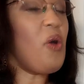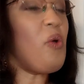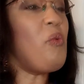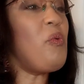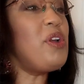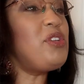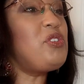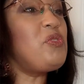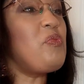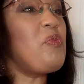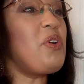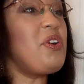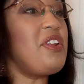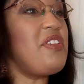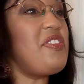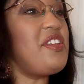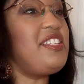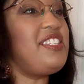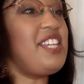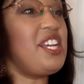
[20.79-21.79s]
Which word
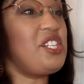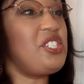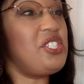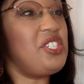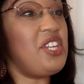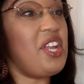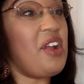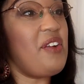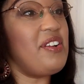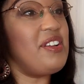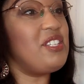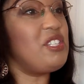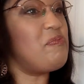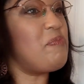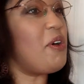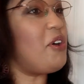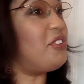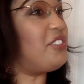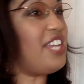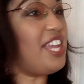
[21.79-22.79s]
in the dictionary is
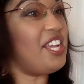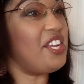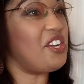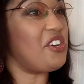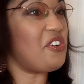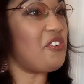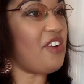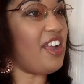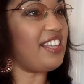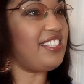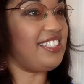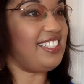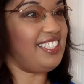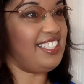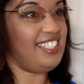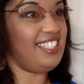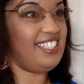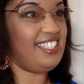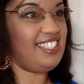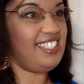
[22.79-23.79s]
spelled
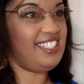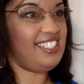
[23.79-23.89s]
incorrectly?